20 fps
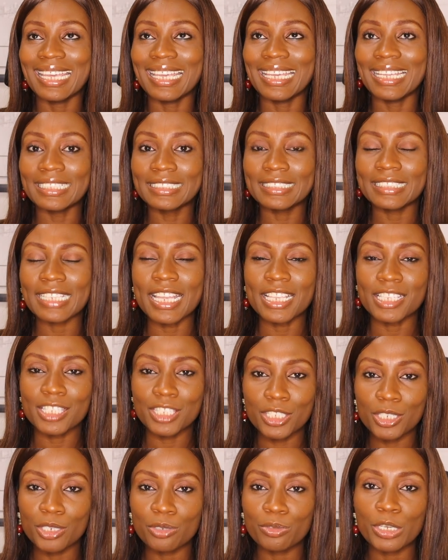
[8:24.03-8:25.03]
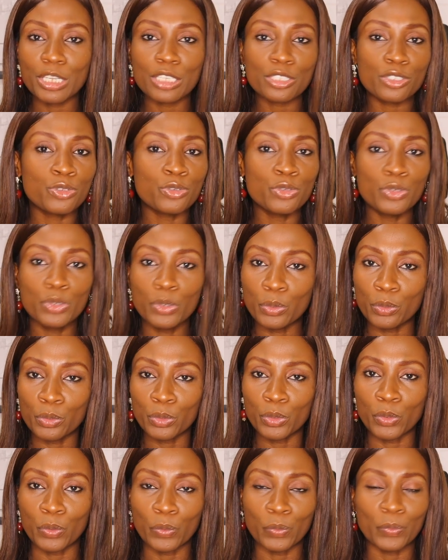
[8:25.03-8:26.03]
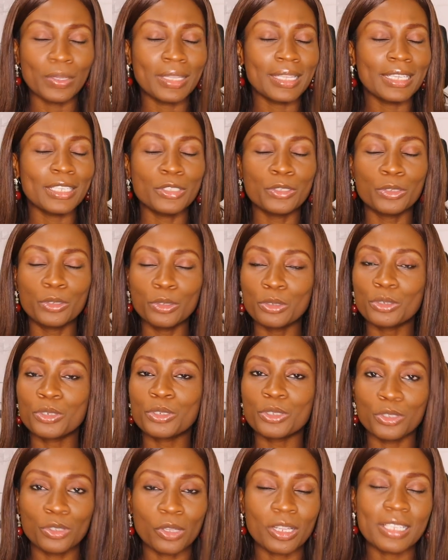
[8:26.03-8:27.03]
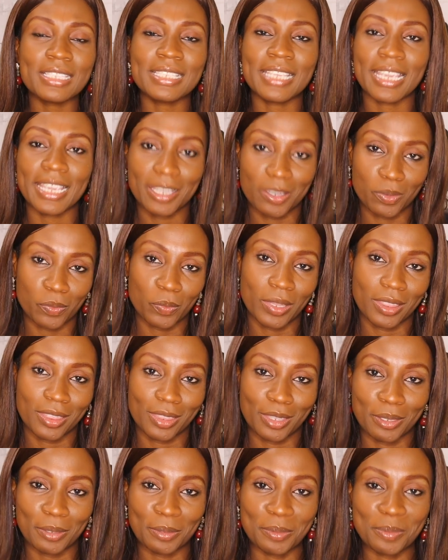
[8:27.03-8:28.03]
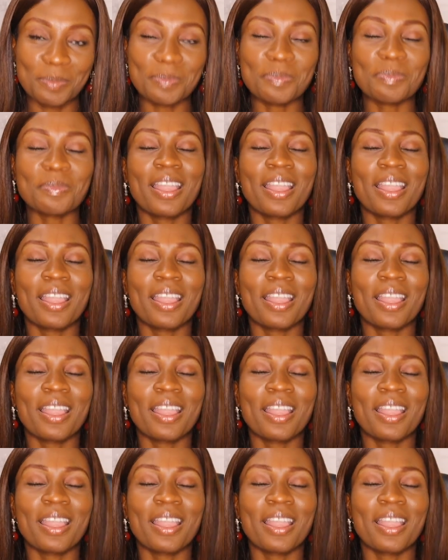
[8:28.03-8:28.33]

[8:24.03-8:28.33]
It's a serious no-no. You should not take it with you.